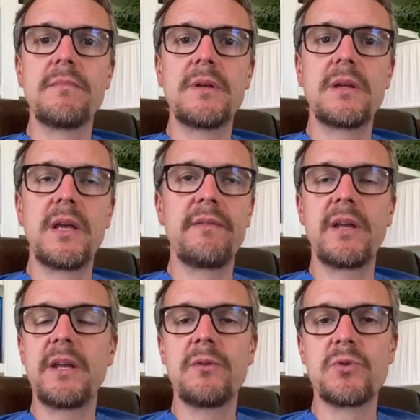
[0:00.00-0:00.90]
giving
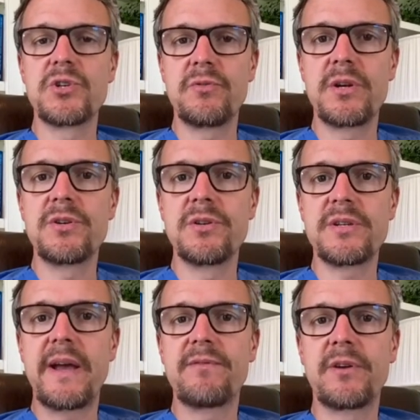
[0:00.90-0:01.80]
any restrictions
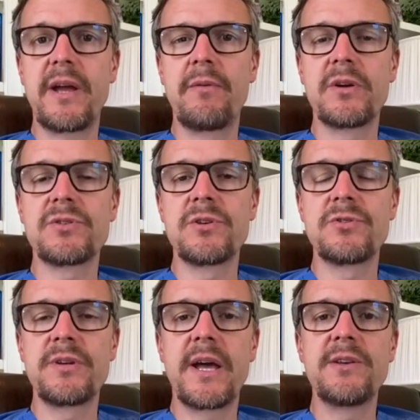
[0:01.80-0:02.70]
after cataract
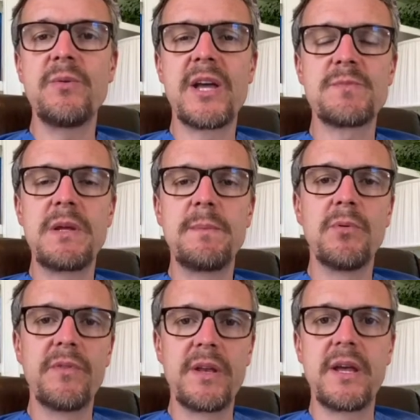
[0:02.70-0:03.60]
surgery. I do ask people
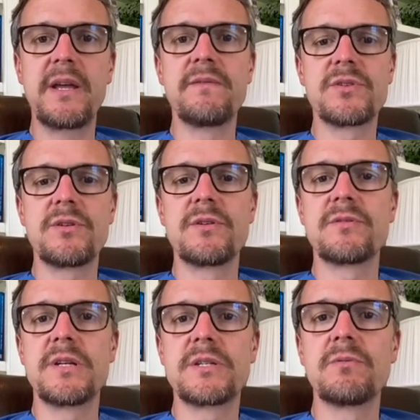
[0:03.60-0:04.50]
the day of the
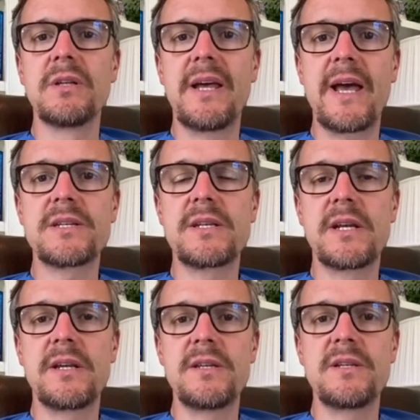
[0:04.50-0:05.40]
surgery to relax, take
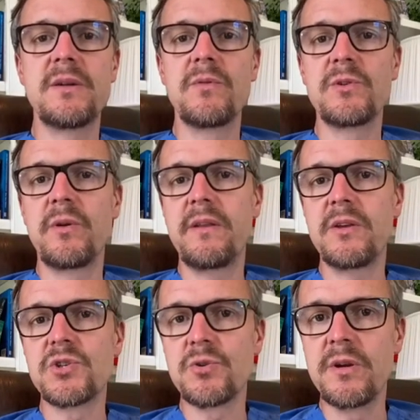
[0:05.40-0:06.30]
it easy, don't do anything
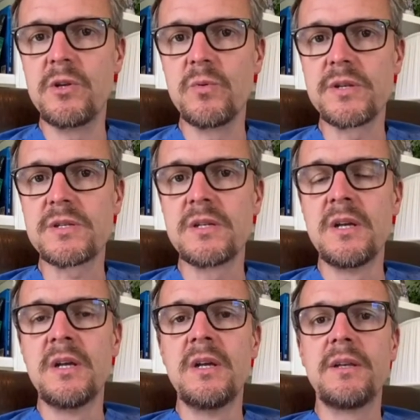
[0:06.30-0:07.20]
strenuous,
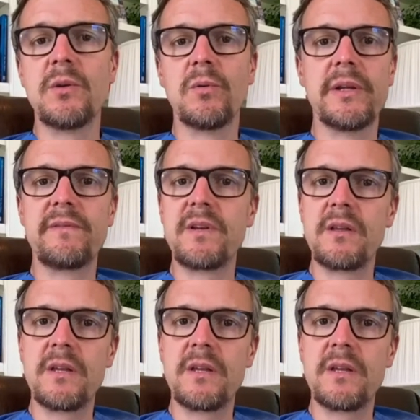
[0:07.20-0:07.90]
don't lift anything